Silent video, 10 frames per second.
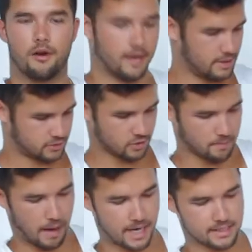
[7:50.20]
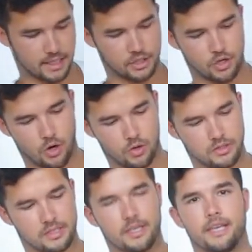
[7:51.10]
Alright, so the box I
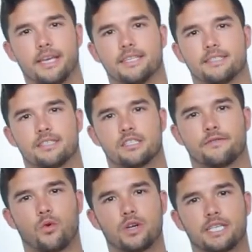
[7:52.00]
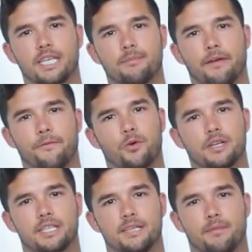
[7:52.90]
chose is this 14 by
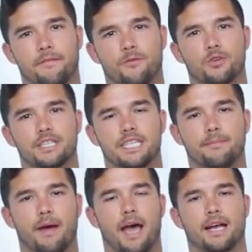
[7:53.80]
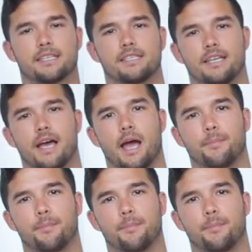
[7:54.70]
14 by 14 box.